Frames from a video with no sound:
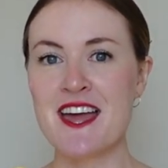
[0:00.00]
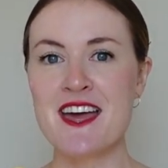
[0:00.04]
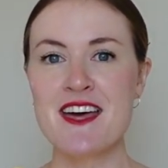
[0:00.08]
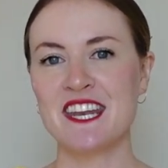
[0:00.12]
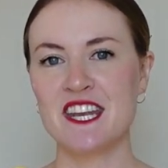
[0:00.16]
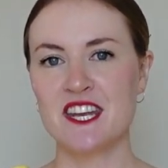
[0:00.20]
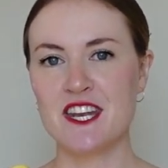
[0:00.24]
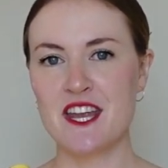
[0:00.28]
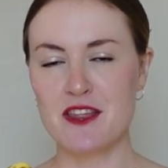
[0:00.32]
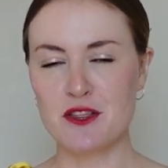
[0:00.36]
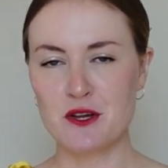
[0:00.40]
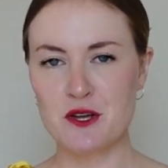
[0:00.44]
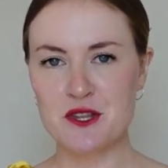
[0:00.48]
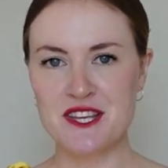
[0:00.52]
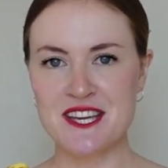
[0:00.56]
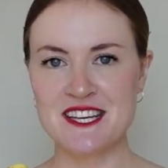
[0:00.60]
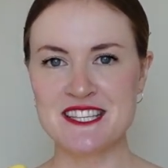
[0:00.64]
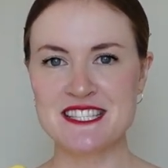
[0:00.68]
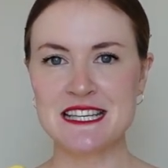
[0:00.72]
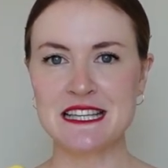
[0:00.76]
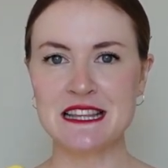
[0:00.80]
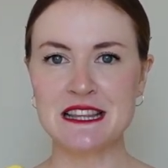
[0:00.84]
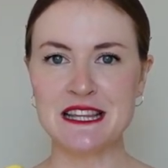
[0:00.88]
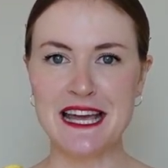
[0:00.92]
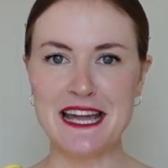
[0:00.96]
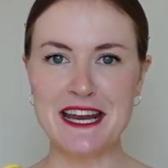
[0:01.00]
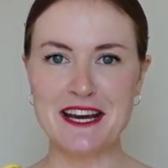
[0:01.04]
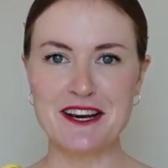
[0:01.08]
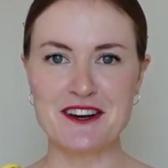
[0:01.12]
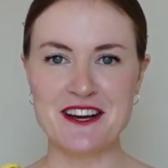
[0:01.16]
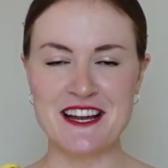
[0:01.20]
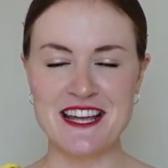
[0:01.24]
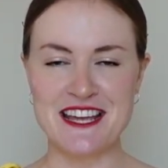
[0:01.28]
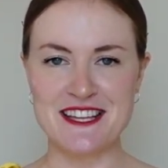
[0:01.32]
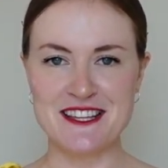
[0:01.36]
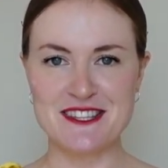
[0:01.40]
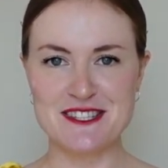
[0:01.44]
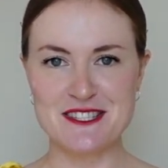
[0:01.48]
And another thing to layer
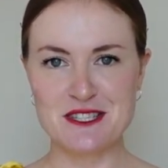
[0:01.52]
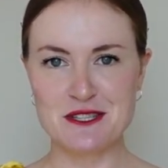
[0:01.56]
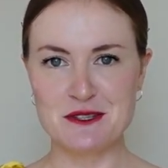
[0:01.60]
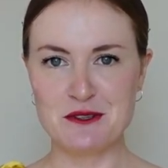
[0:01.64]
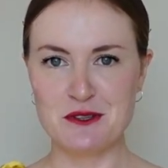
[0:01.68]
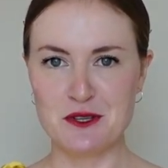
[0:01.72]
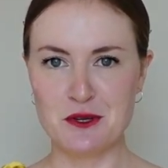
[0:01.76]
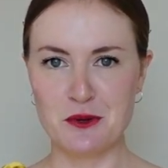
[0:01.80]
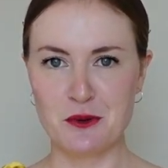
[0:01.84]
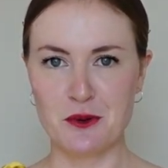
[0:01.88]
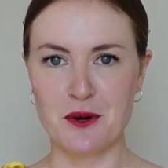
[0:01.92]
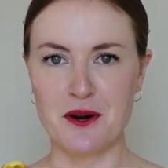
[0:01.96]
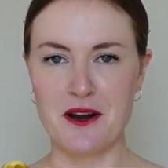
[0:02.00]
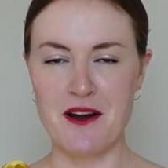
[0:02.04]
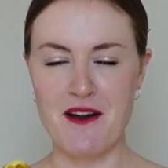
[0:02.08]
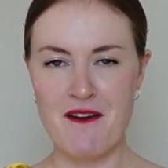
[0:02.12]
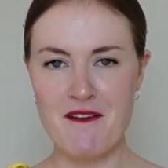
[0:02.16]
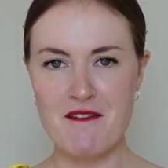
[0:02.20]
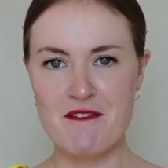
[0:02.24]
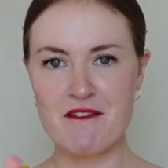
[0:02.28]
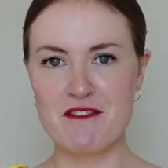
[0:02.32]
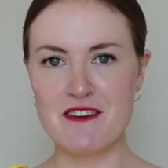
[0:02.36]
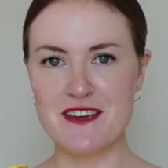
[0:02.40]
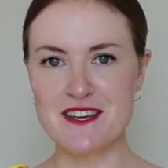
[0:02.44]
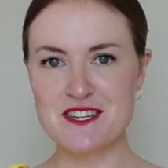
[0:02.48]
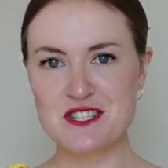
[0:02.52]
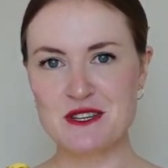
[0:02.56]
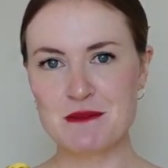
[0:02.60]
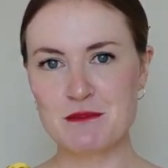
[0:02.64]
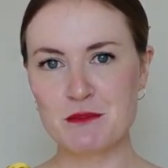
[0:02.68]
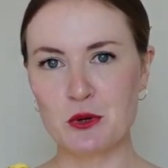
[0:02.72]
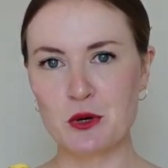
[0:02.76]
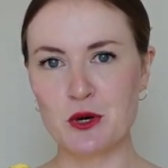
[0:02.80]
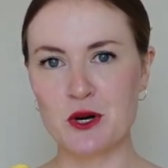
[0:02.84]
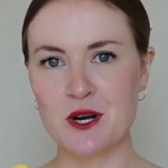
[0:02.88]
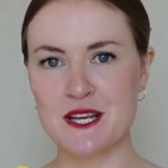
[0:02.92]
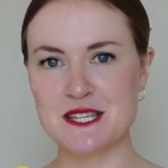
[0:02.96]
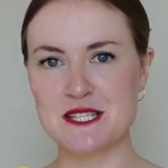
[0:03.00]
into your vision
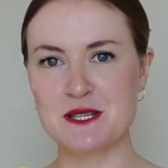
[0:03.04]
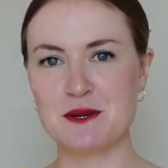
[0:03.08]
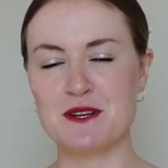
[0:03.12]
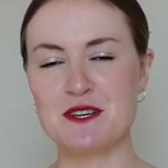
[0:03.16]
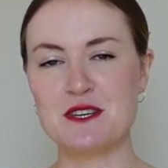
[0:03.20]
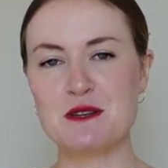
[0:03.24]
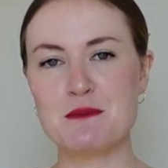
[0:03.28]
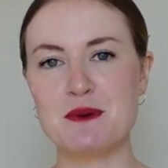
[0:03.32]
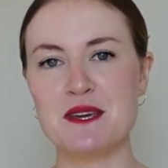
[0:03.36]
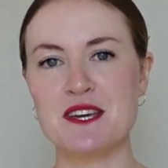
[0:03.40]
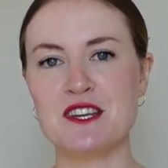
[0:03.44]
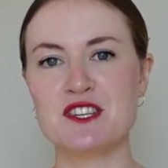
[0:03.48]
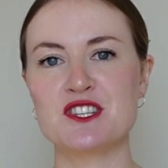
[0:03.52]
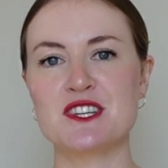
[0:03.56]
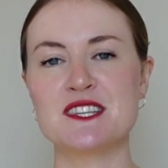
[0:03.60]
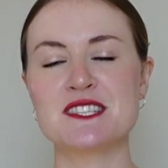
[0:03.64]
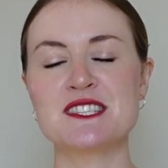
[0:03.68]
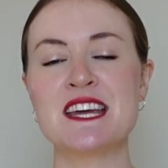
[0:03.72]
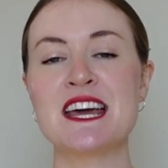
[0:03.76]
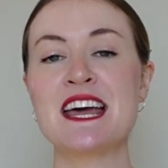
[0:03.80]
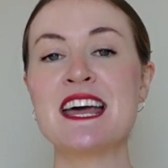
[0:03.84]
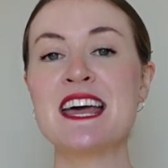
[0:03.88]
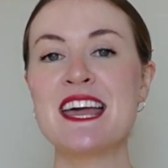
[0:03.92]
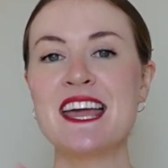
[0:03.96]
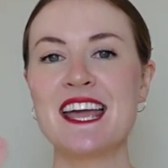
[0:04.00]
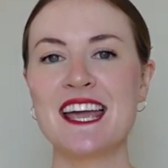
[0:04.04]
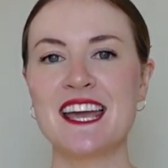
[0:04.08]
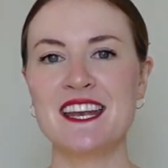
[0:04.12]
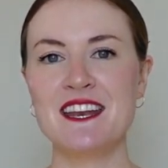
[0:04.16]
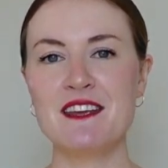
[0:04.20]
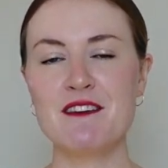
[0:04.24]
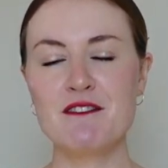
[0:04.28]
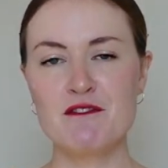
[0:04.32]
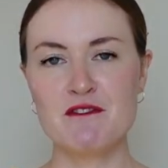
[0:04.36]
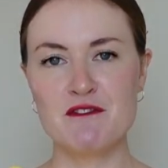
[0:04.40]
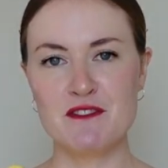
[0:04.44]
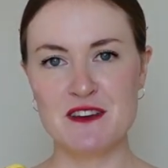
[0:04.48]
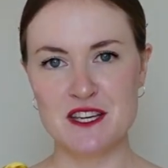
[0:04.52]
board is going to be just
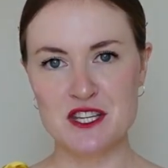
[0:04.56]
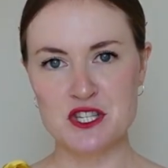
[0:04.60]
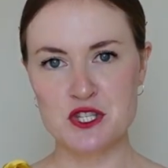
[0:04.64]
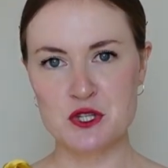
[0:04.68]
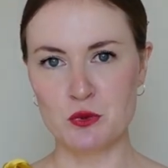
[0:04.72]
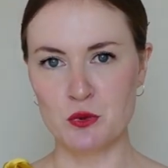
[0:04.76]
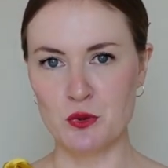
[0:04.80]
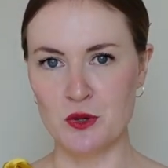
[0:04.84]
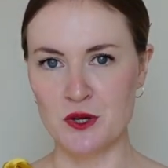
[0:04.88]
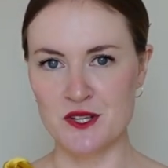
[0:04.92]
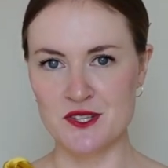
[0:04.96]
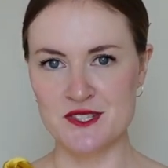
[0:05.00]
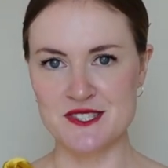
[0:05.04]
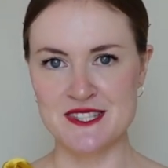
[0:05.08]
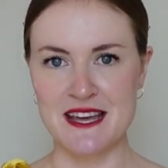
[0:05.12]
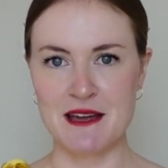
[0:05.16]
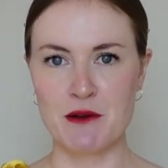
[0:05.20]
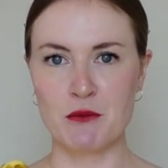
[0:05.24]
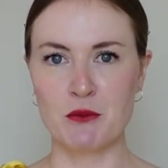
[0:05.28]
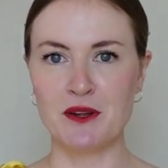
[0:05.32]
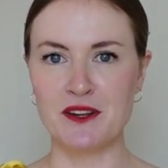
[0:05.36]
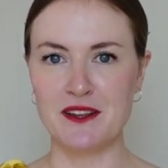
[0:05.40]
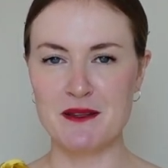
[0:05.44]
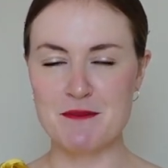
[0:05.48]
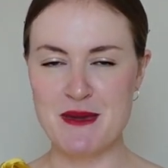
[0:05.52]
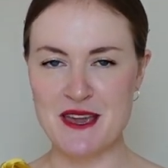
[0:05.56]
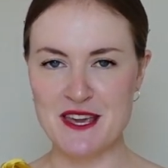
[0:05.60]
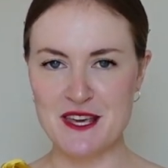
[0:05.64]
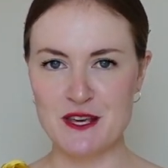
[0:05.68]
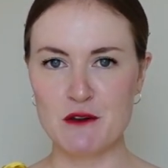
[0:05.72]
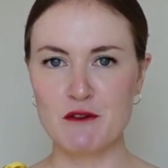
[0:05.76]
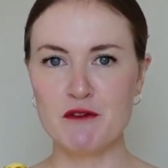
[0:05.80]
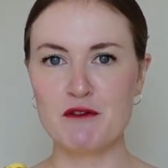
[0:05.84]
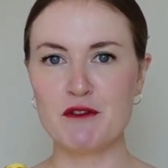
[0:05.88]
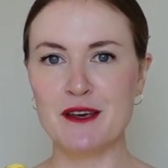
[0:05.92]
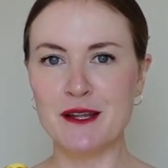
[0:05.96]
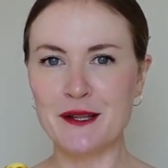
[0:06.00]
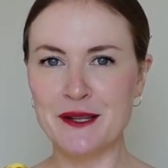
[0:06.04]
any visuals that really make
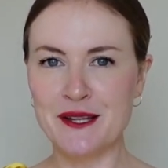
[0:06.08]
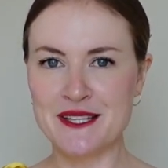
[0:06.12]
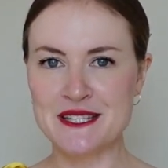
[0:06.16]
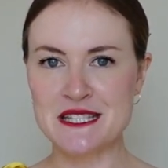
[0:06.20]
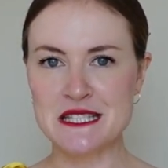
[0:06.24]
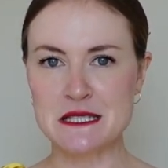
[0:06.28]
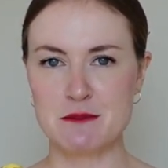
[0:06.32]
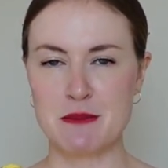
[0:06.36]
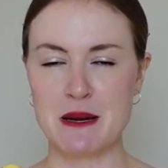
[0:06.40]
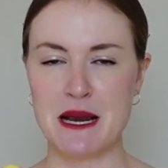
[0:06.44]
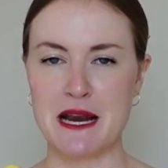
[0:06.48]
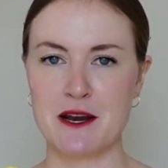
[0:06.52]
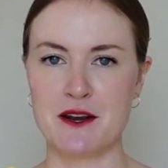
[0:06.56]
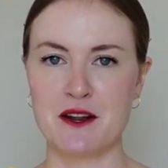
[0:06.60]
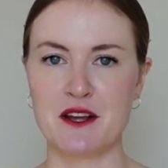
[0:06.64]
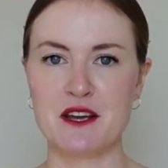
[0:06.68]
you feel inspired.